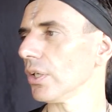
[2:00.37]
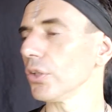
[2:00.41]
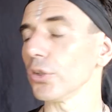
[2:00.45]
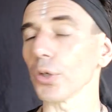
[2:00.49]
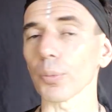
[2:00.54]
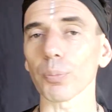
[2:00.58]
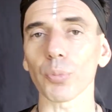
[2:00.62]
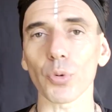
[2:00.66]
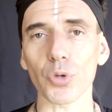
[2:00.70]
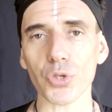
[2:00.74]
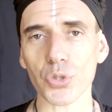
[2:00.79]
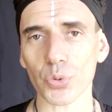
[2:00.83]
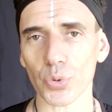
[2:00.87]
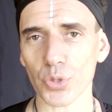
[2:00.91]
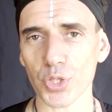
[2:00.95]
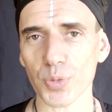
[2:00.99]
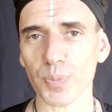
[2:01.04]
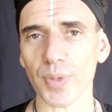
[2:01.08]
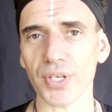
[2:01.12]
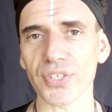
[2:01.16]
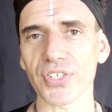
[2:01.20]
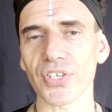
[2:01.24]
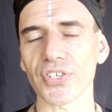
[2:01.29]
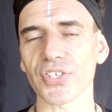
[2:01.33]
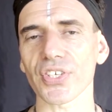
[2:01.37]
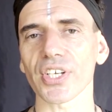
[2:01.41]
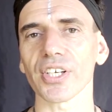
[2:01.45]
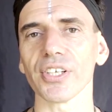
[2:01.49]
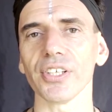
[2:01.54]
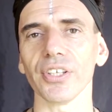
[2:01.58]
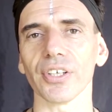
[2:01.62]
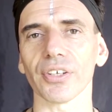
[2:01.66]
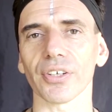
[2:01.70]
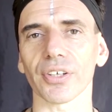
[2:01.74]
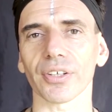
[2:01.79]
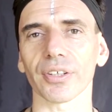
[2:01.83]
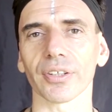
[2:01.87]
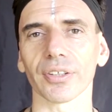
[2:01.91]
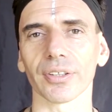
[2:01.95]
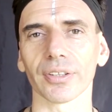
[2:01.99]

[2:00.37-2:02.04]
Your personal space is clear.